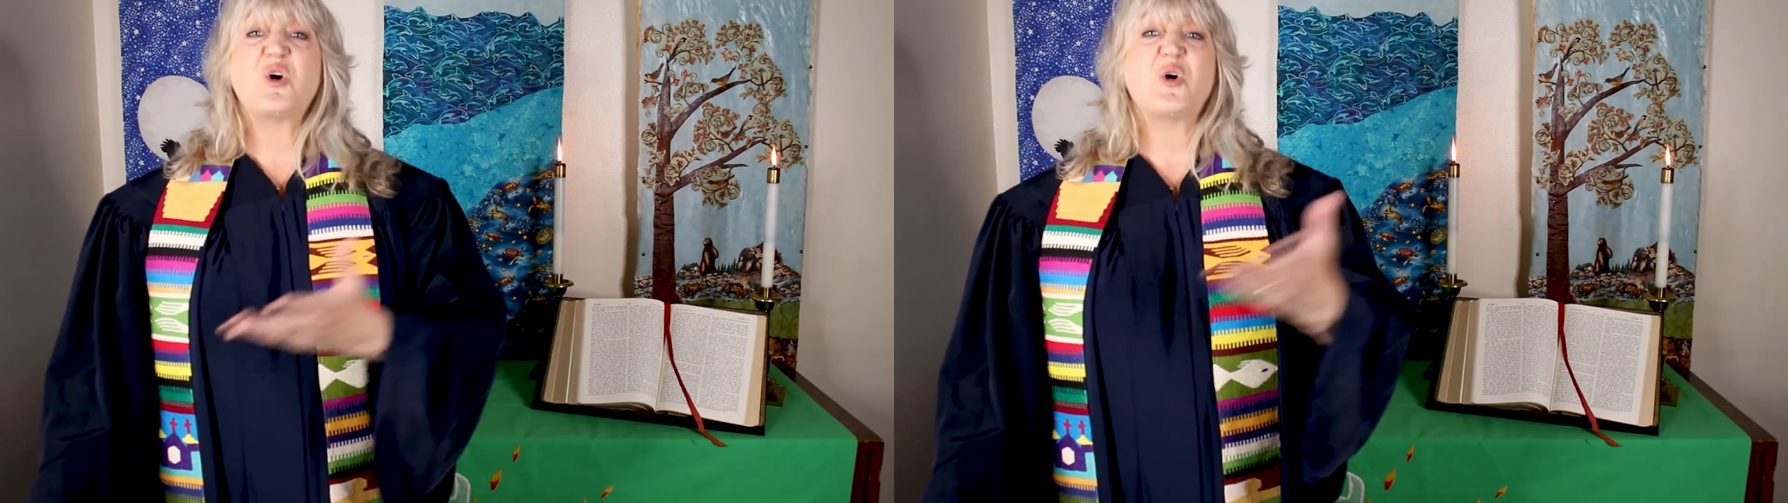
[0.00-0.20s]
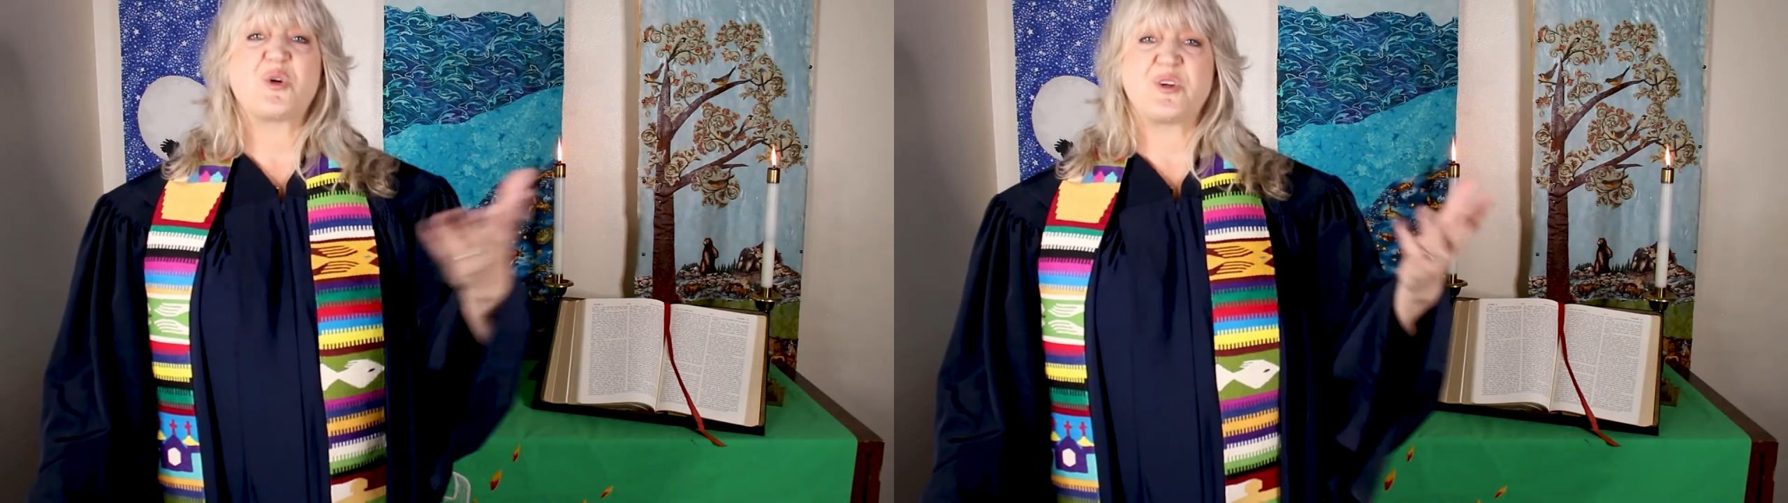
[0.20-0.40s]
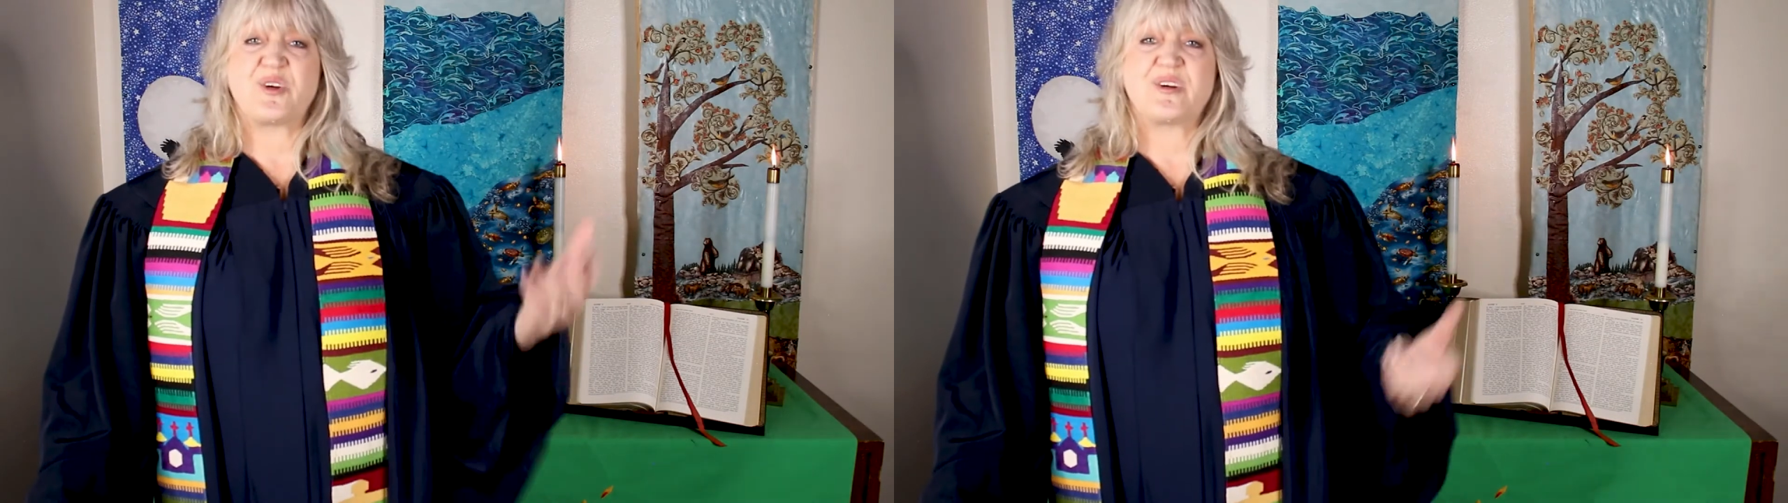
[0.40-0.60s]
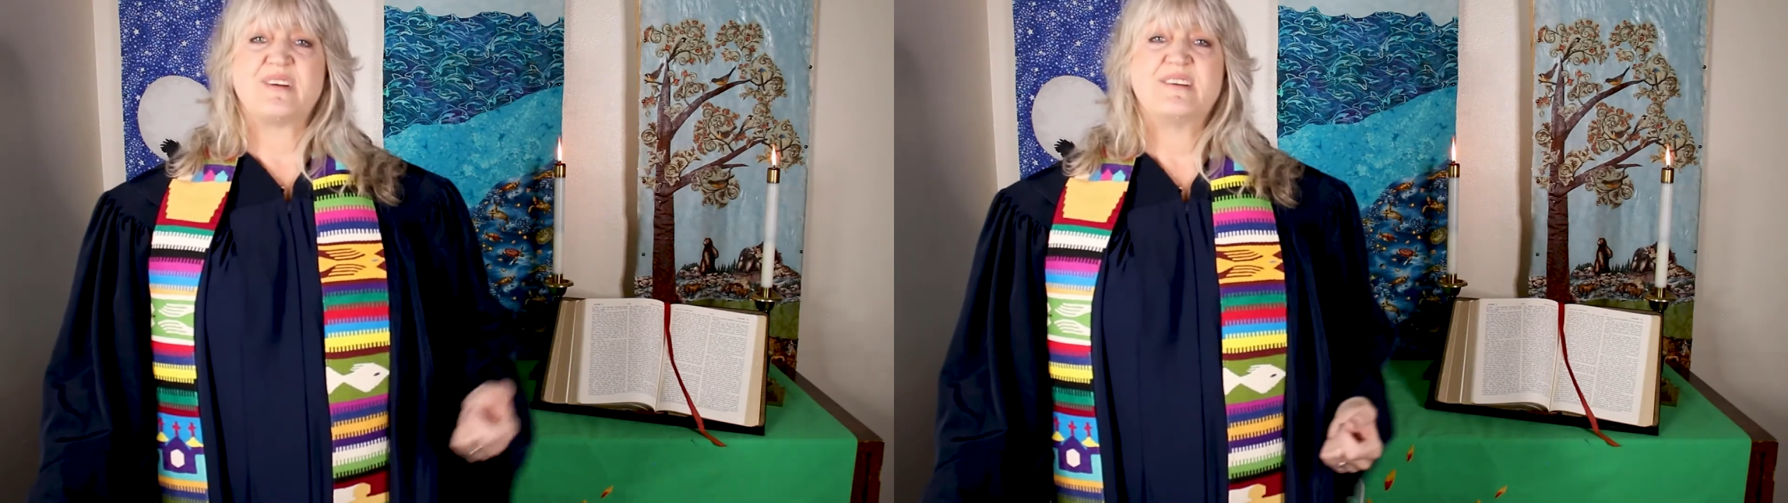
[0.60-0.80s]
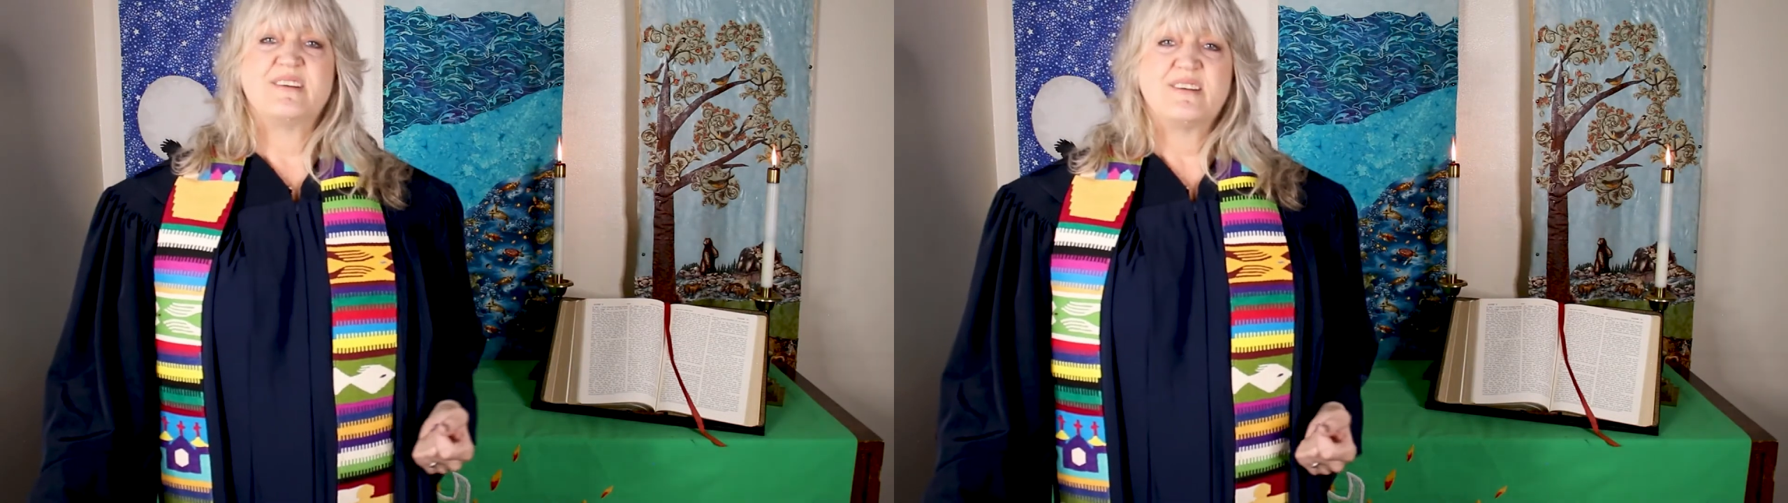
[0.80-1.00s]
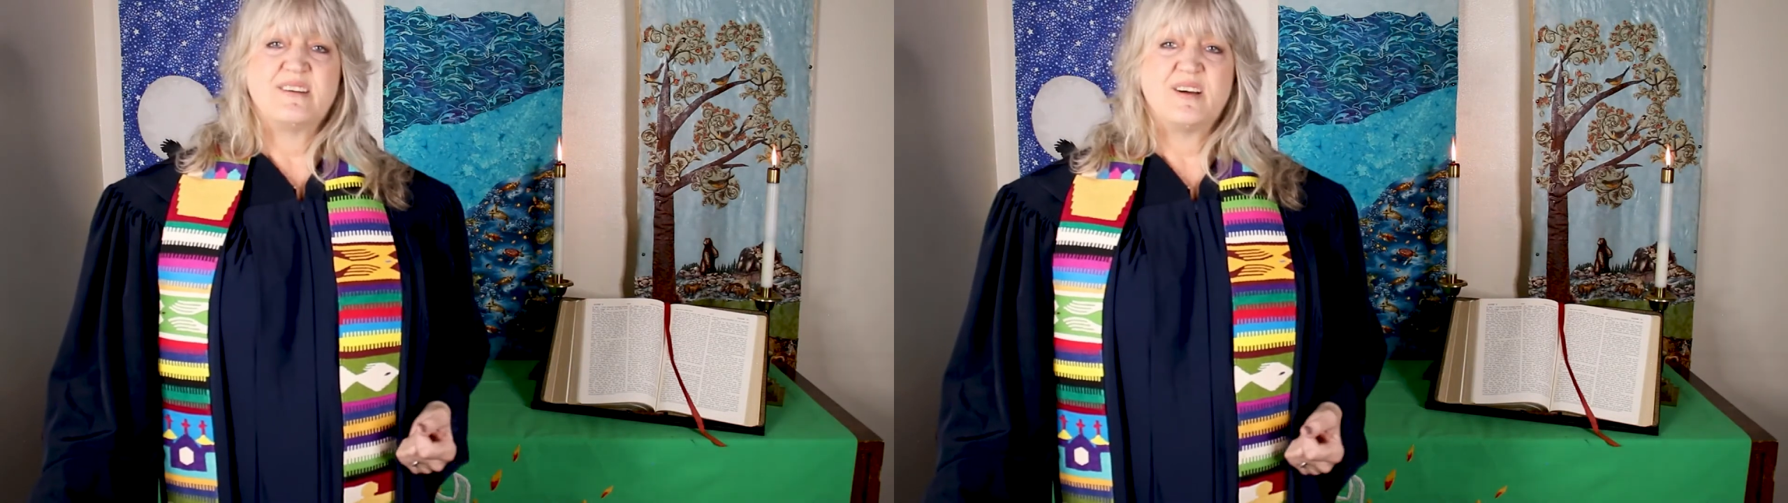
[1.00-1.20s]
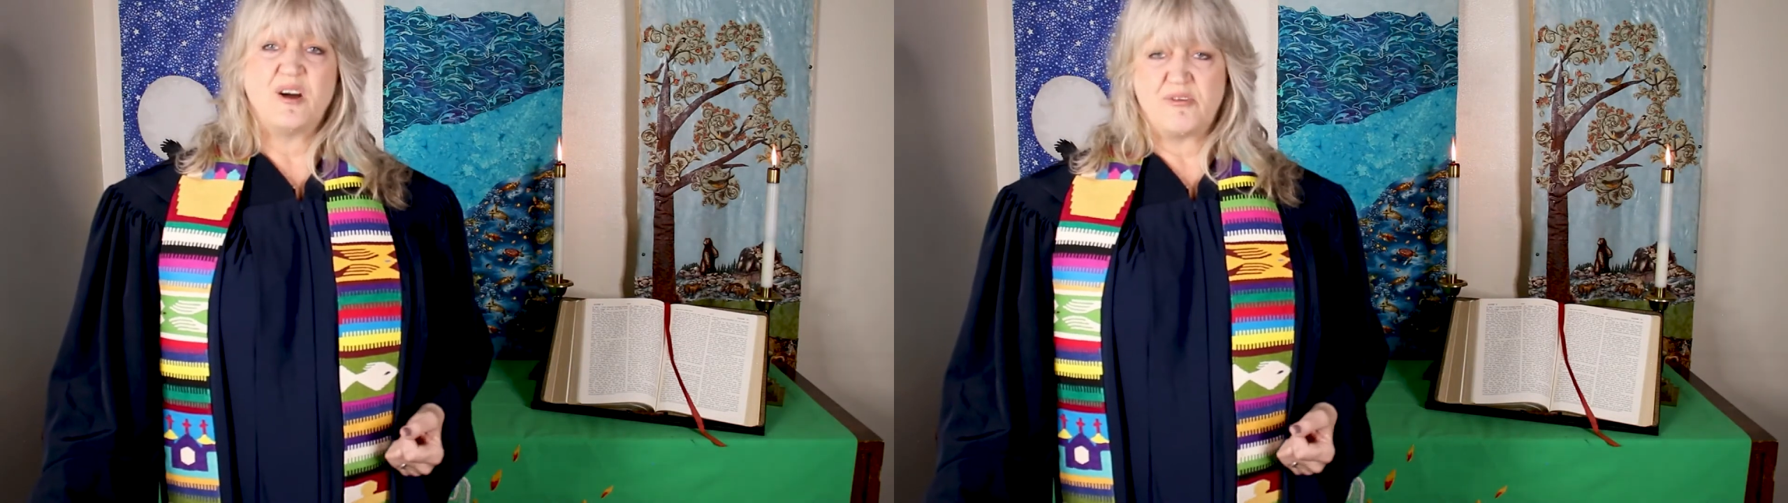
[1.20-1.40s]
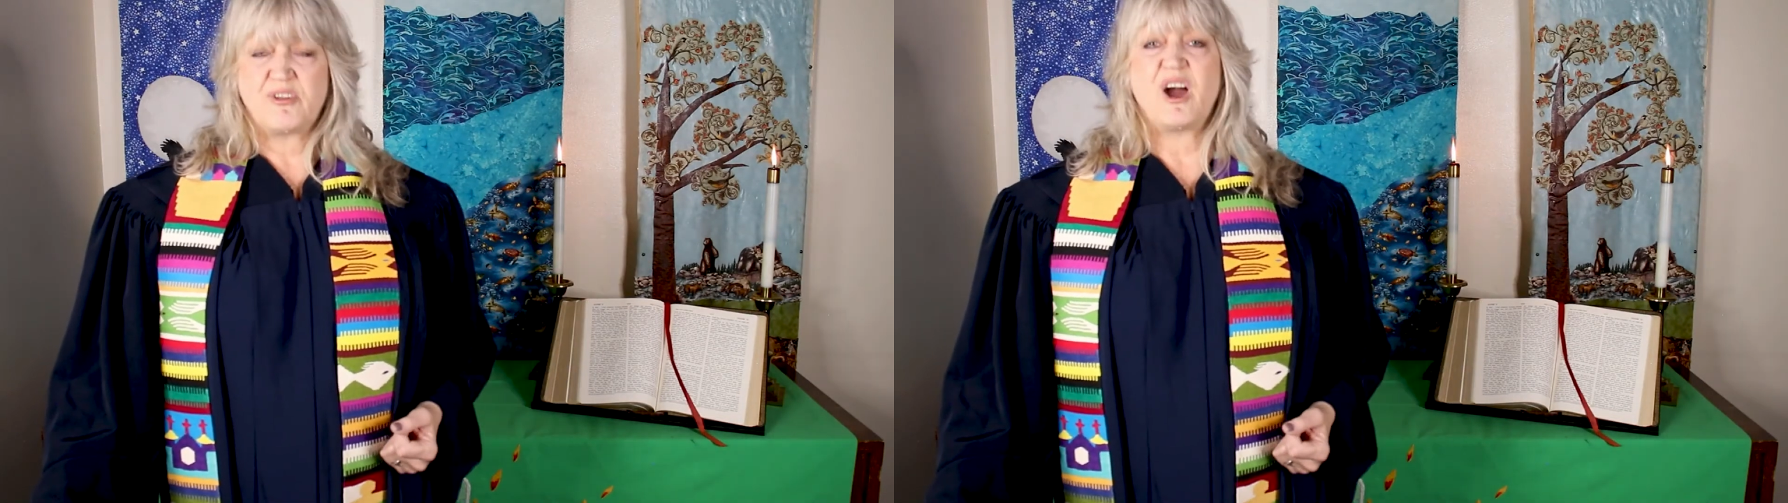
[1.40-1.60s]
corner
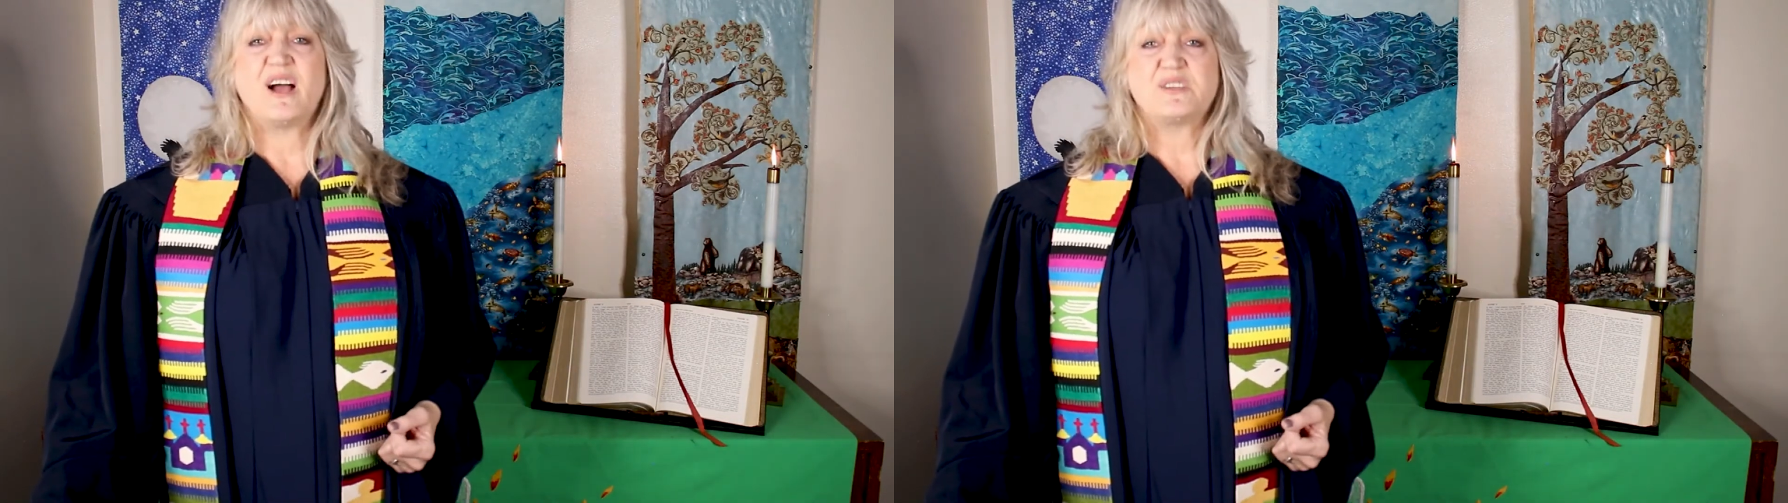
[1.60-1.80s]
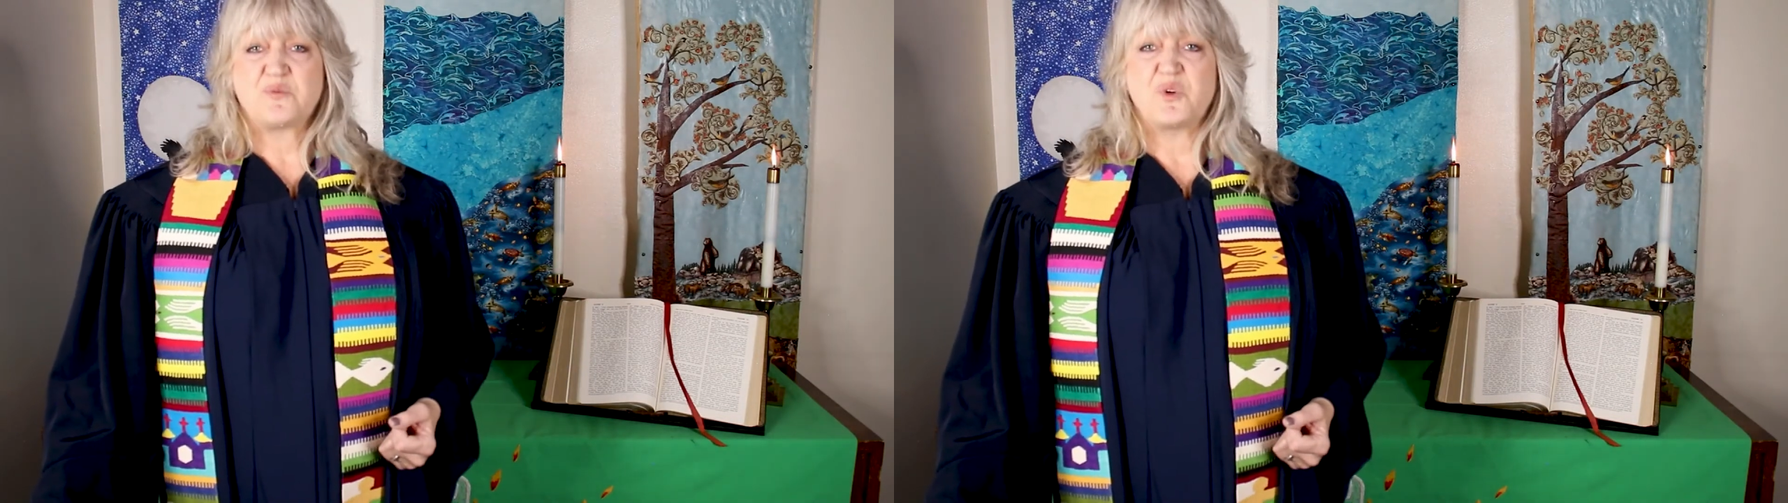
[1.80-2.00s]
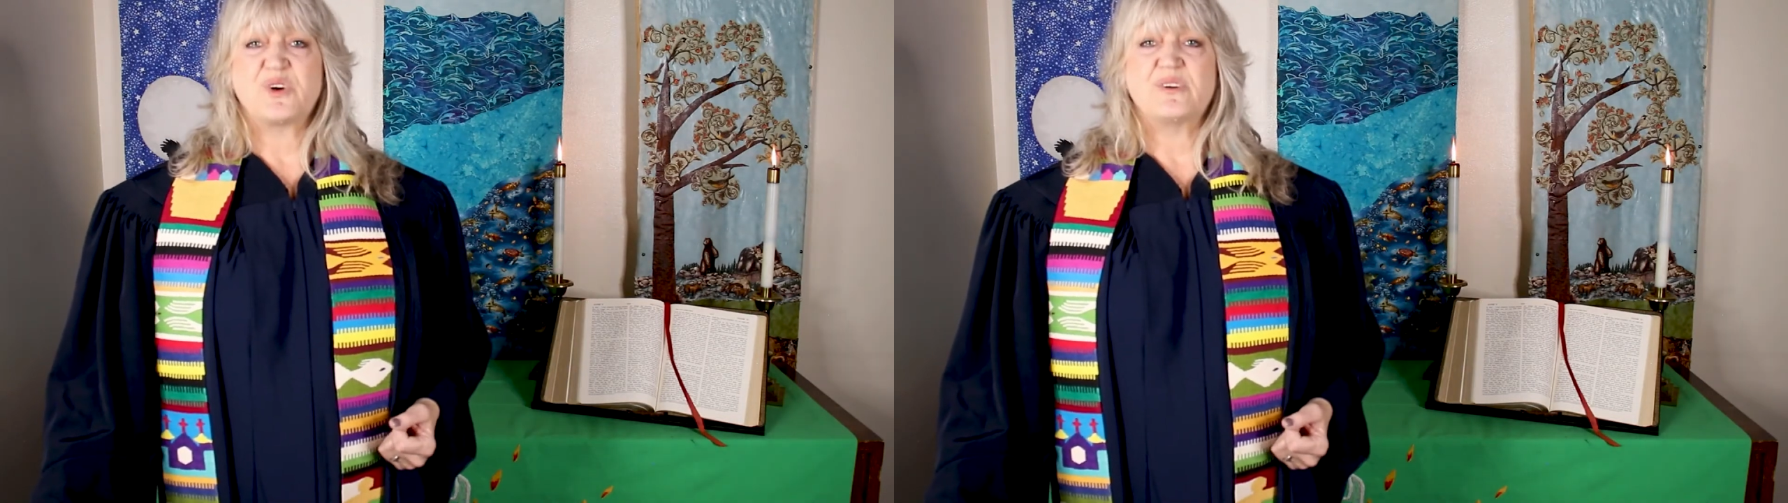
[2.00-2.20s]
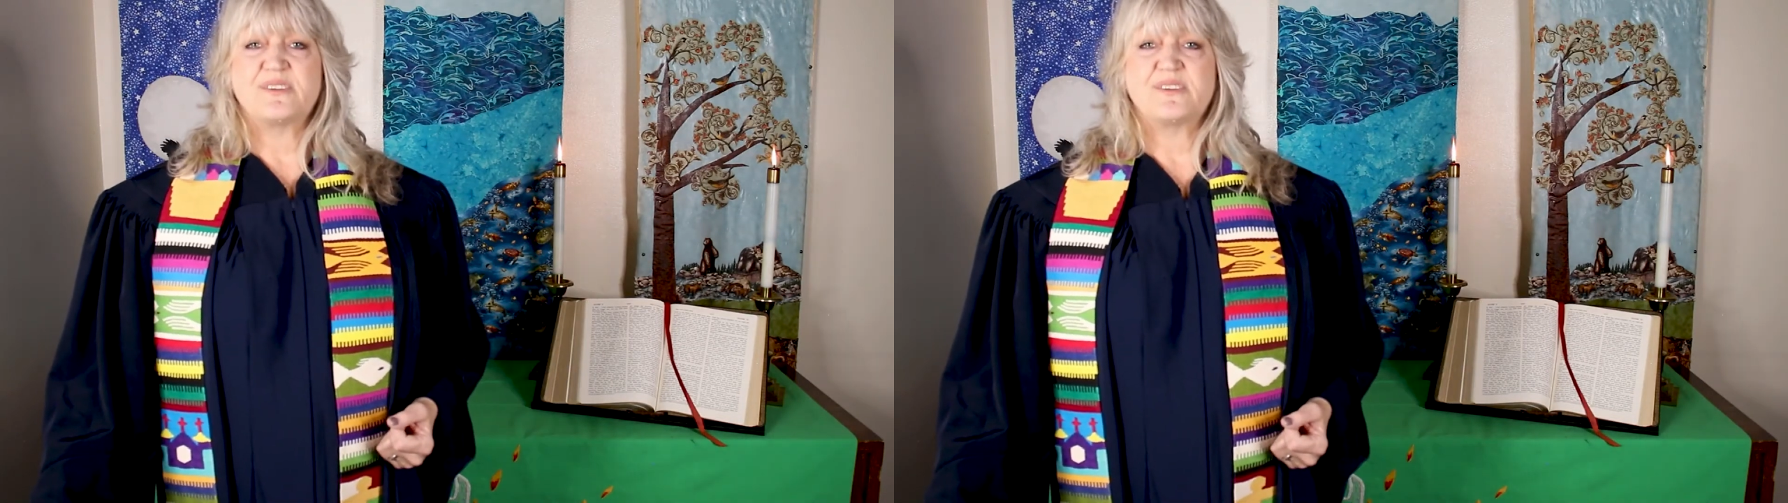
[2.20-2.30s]
of God's world.